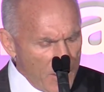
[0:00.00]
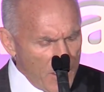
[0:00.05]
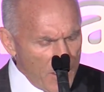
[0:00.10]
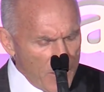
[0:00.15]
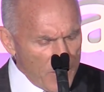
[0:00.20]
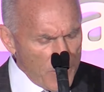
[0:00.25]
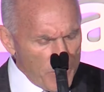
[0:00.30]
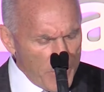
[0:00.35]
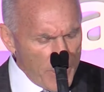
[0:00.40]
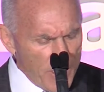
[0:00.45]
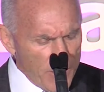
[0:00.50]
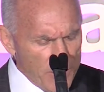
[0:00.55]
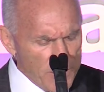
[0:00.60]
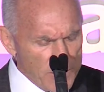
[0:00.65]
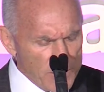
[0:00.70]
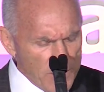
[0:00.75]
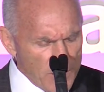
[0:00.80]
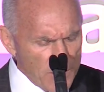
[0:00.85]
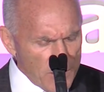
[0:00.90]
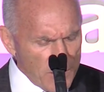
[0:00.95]
The mayor
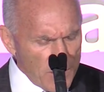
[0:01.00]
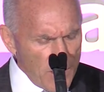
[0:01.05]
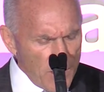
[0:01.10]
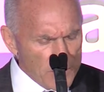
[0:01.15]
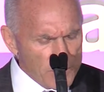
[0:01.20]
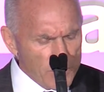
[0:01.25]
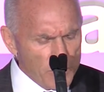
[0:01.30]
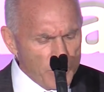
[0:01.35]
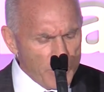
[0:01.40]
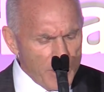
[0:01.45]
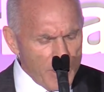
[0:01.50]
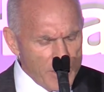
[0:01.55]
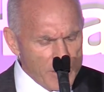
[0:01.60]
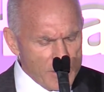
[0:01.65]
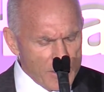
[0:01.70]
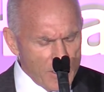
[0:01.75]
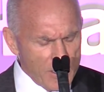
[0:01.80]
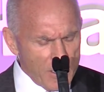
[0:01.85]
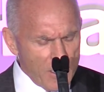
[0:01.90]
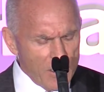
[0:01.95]
is also
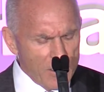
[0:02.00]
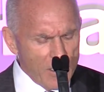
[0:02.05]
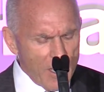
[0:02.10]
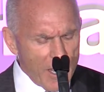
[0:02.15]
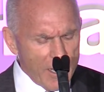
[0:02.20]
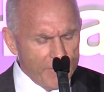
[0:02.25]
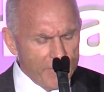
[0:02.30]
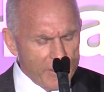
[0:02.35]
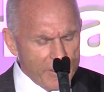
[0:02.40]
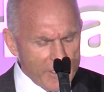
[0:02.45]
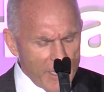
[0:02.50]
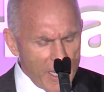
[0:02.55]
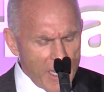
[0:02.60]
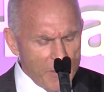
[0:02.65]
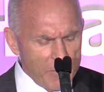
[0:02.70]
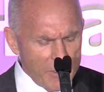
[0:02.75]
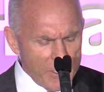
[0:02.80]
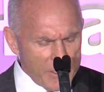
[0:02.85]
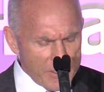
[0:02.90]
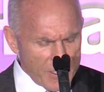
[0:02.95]
placing a lot of
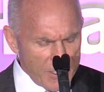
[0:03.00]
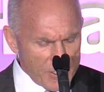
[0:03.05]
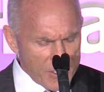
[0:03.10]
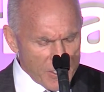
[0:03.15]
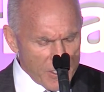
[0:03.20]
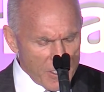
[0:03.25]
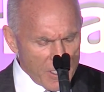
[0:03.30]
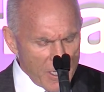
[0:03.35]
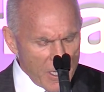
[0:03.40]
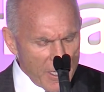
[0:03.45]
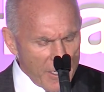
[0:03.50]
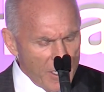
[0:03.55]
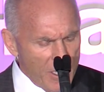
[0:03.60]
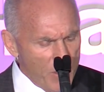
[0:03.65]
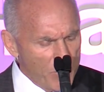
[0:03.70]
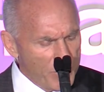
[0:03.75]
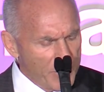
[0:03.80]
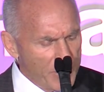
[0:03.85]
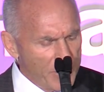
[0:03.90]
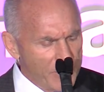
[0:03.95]
time and attention on
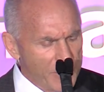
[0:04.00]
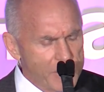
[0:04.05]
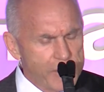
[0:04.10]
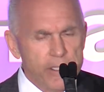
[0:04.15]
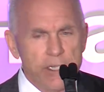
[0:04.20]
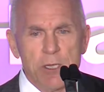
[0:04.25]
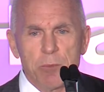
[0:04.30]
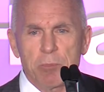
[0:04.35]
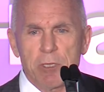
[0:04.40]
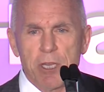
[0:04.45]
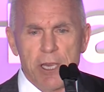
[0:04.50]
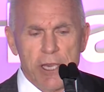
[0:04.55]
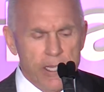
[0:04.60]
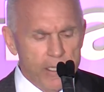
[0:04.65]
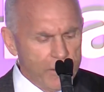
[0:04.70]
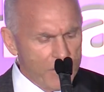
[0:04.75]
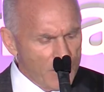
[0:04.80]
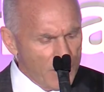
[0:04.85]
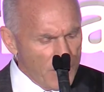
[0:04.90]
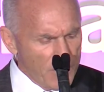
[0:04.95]
helping the city
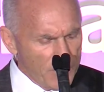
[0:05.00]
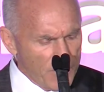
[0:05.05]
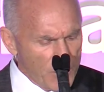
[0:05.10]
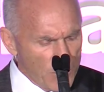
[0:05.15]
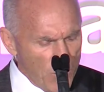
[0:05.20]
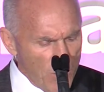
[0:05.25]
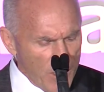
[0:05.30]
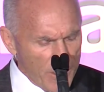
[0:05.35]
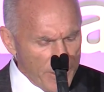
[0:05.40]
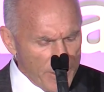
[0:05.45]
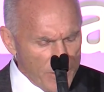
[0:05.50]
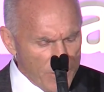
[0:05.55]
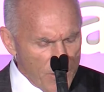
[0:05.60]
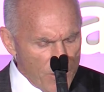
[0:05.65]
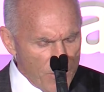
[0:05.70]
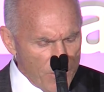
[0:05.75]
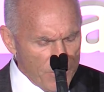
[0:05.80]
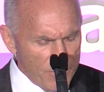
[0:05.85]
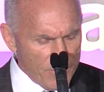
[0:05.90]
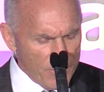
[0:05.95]
plan for quality
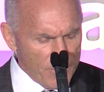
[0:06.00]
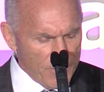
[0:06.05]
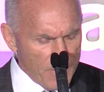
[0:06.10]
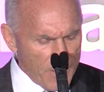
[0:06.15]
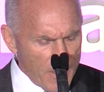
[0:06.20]
growth,